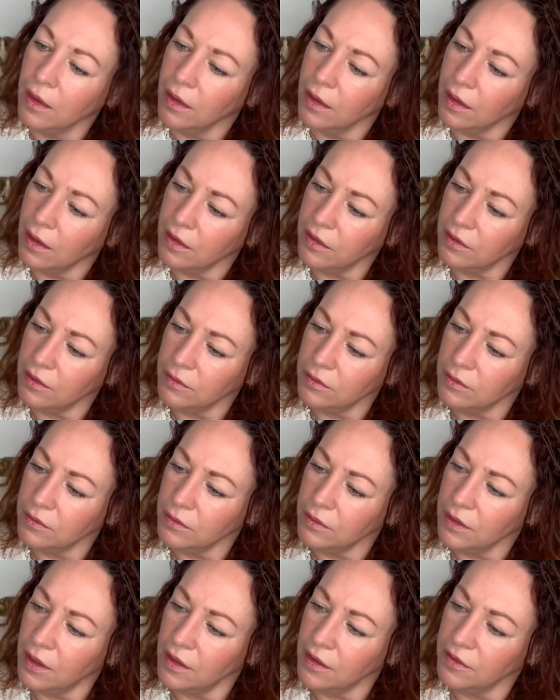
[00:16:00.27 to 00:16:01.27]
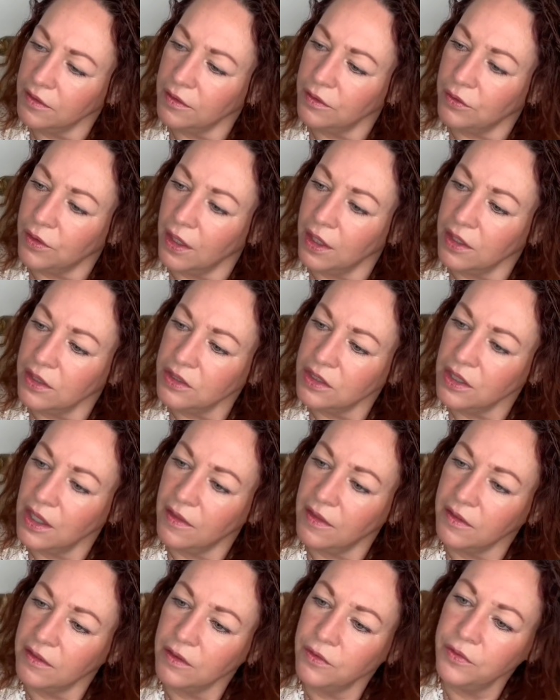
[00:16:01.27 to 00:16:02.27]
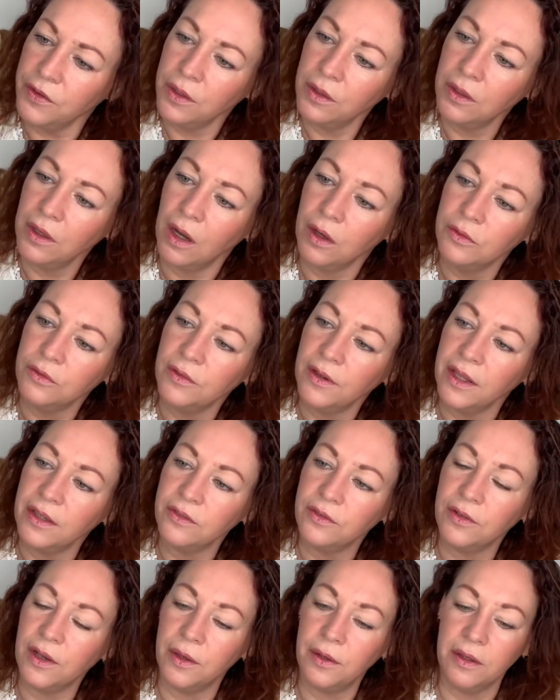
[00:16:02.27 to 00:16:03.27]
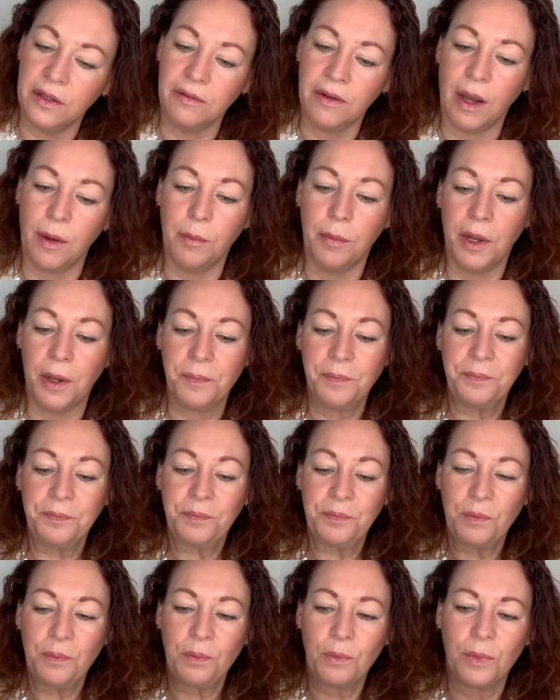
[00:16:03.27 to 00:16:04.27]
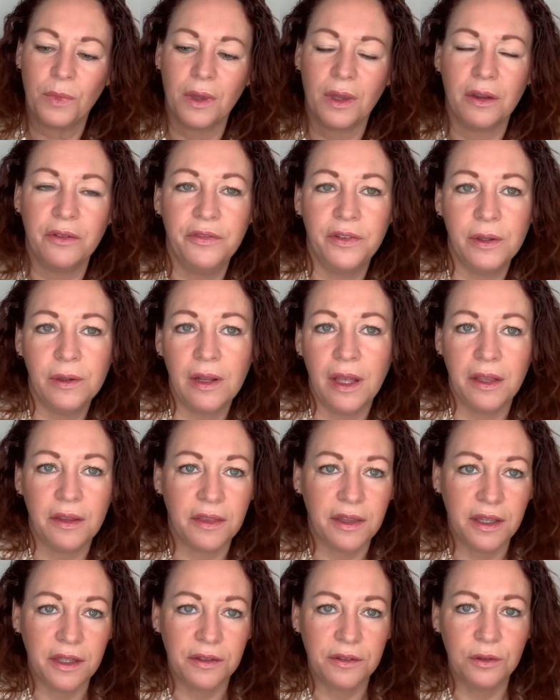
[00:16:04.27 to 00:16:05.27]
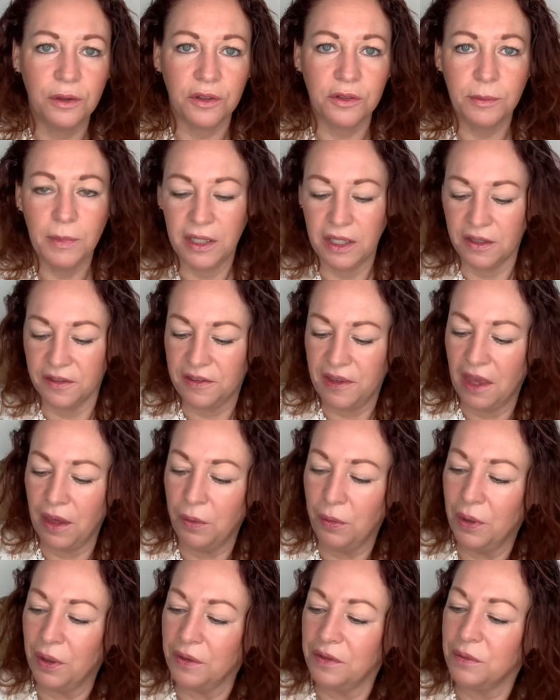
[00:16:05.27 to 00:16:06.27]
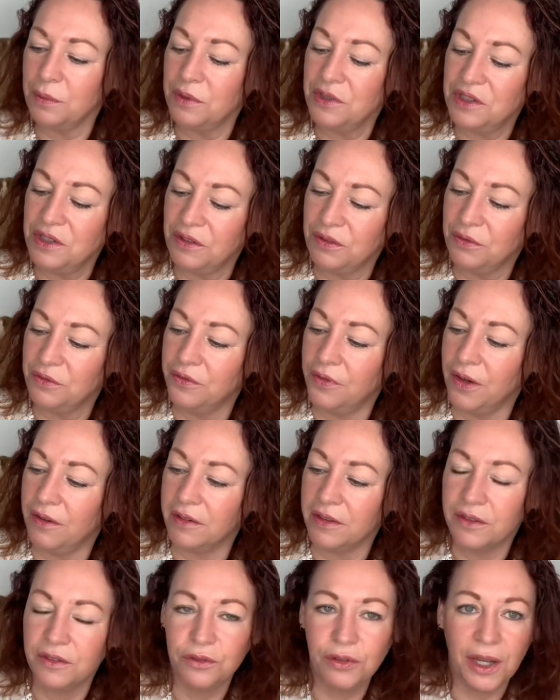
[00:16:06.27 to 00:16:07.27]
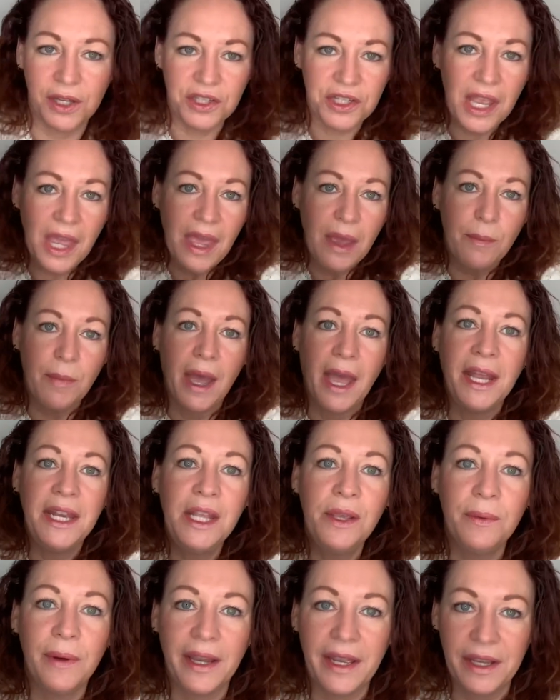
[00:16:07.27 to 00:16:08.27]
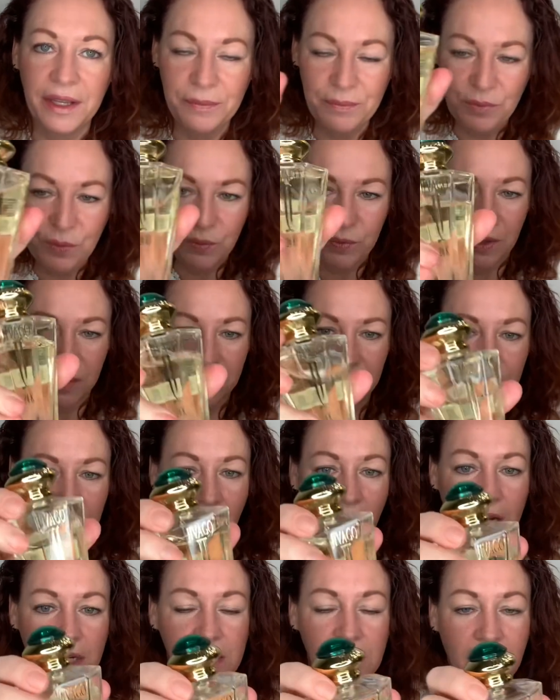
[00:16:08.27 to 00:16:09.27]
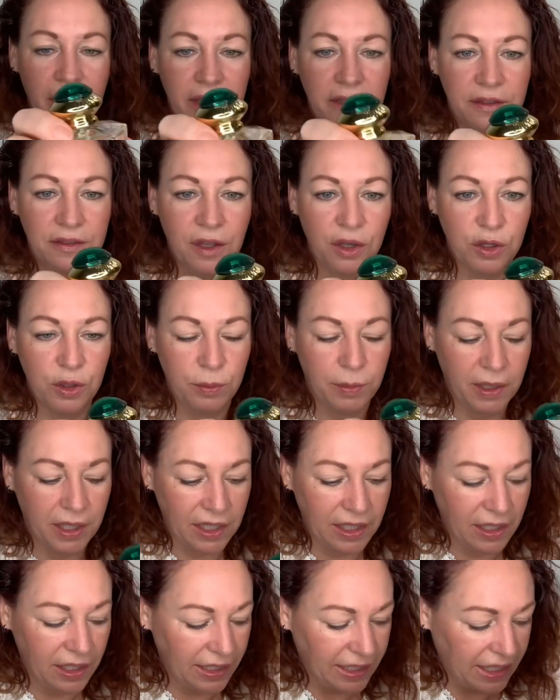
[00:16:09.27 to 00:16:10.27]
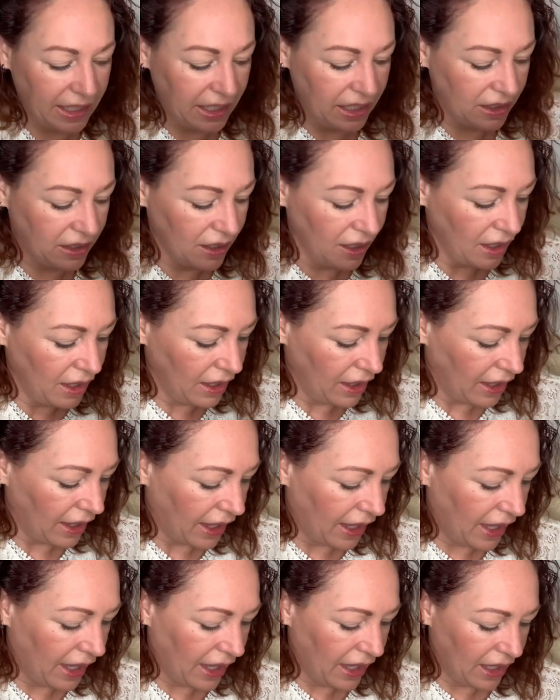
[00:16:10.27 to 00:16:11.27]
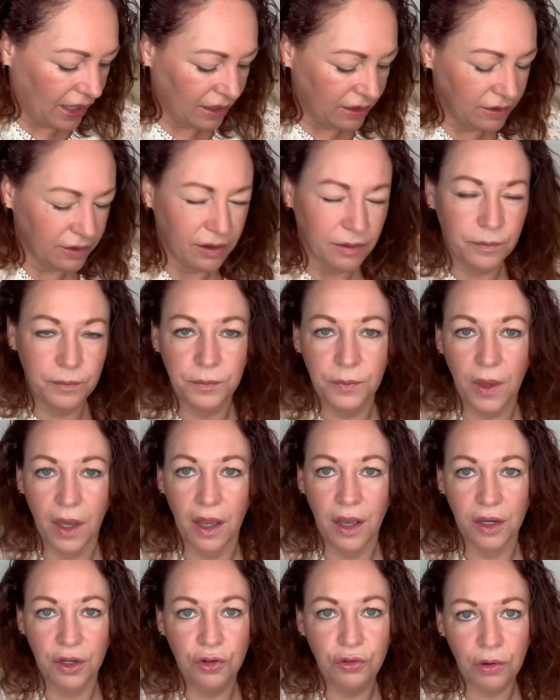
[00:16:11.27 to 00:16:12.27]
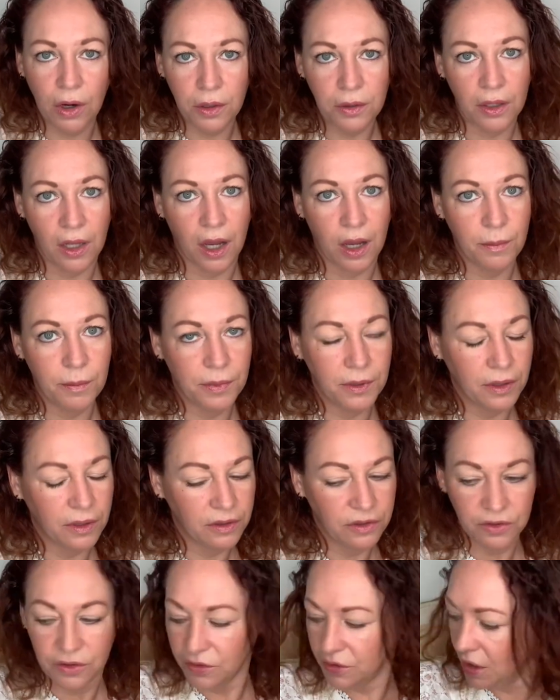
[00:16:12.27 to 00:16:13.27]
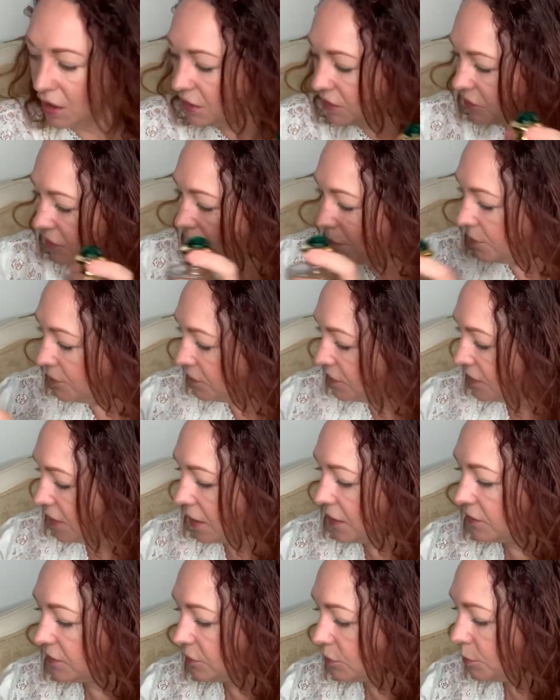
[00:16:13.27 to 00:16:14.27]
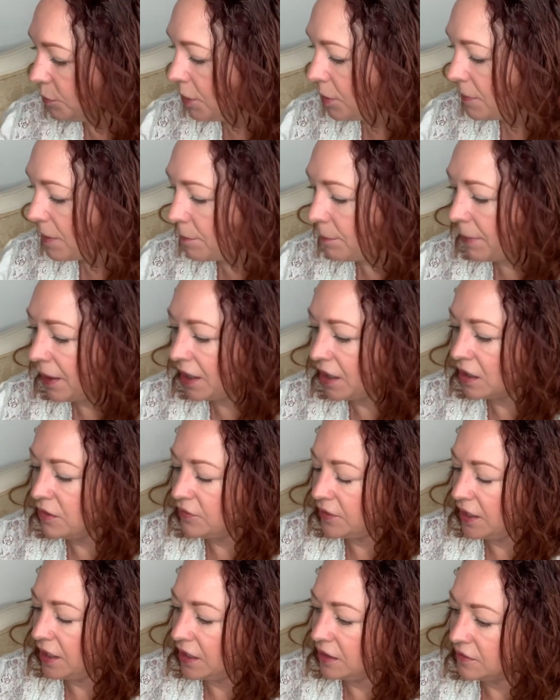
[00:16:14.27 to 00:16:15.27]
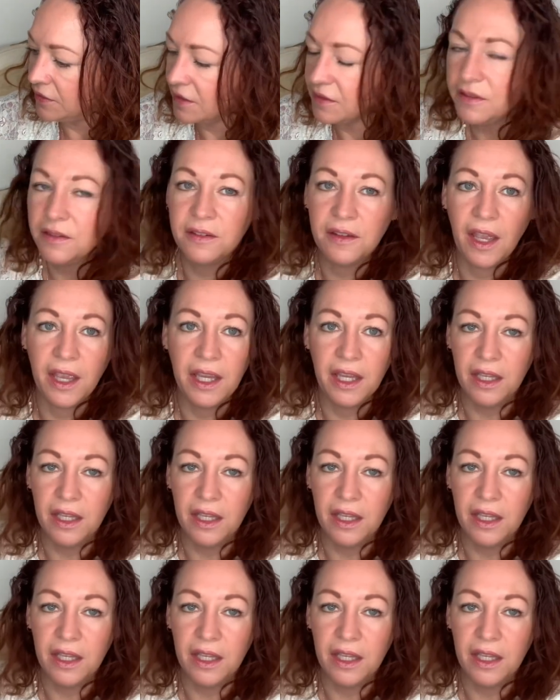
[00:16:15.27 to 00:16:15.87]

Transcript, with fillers: yeah, that's strange. Yeah, there's a few gold flakes floating around, but I feel like there's not as many as there was, which is very strange. But anyway, it's kind of like soapy, clean, and uh, grown up type of scent. So I'll pop that back over here because that's staying